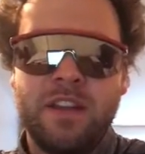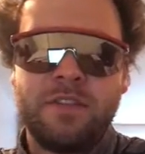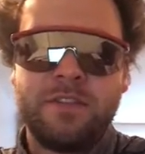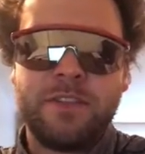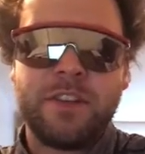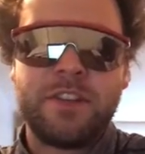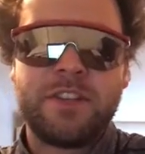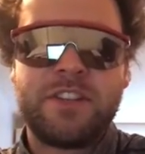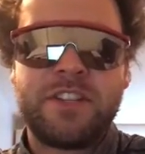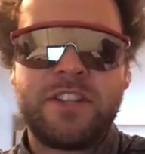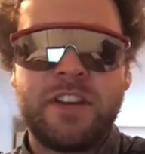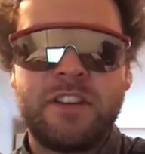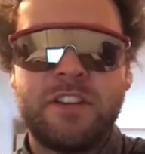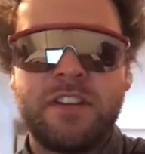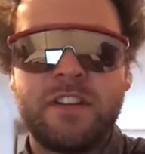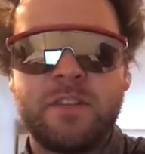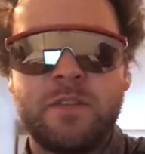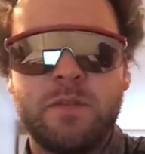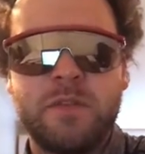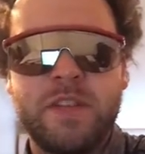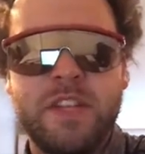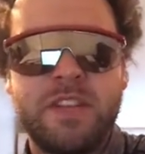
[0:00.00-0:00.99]
First shout out
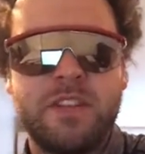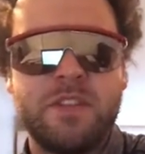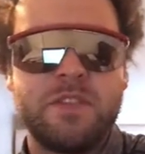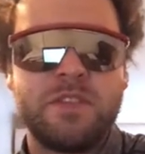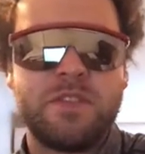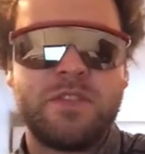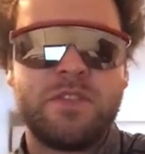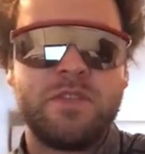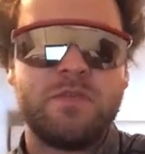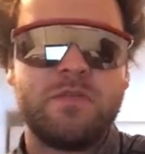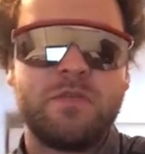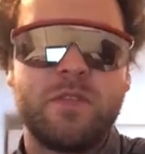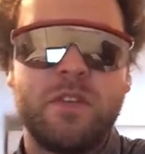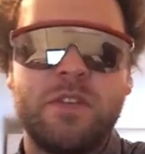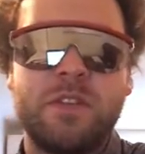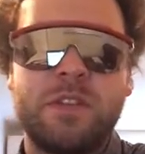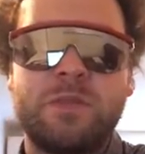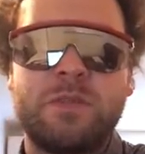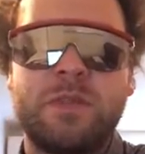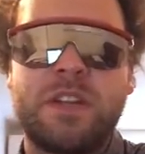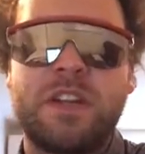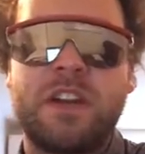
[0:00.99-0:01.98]
of the week goes to
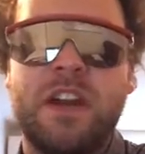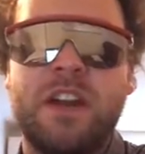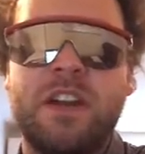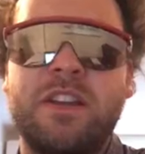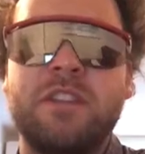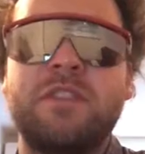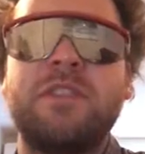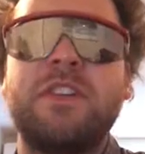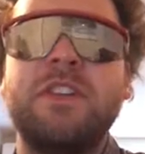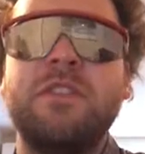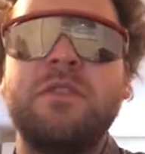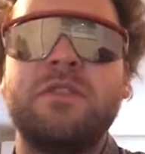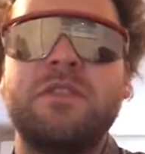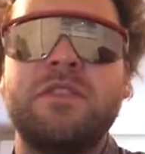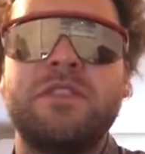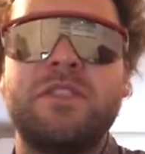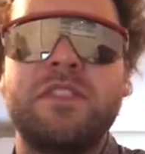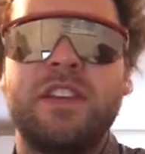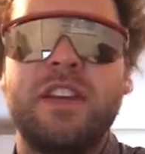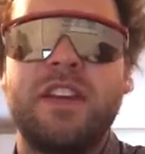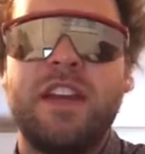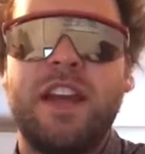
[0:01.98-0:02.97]
Rowan Picard of Hughes
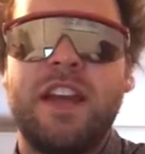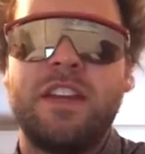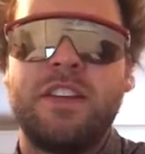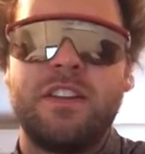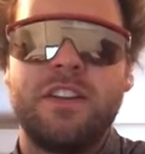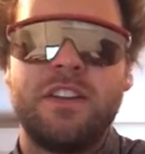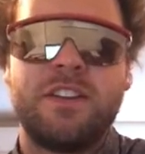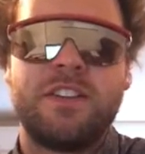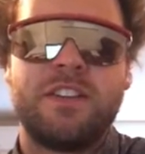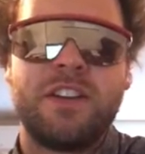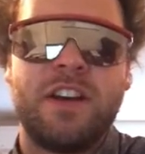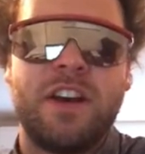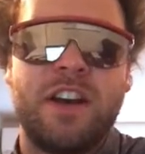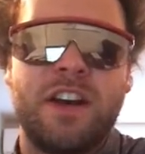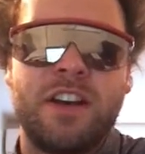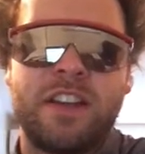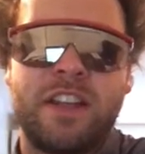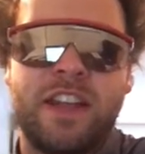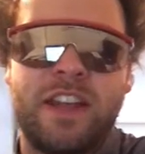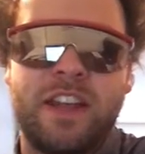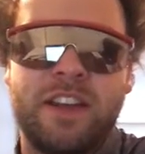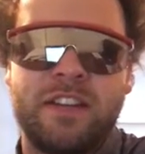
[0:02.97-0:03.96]
and her
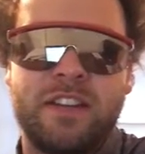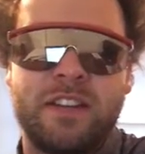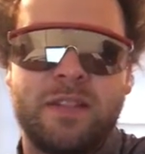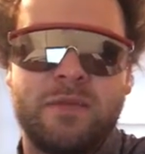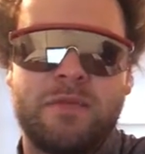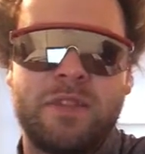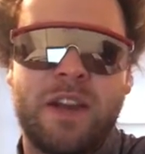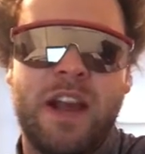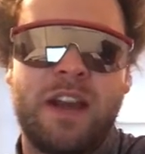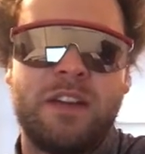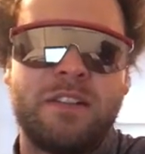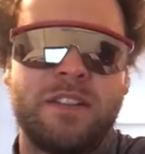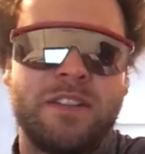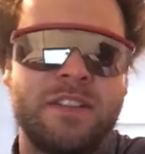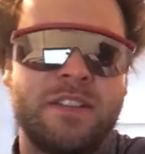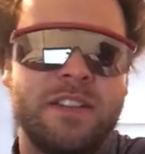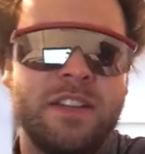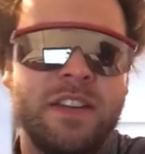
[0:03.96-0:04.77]
dog handling prowess.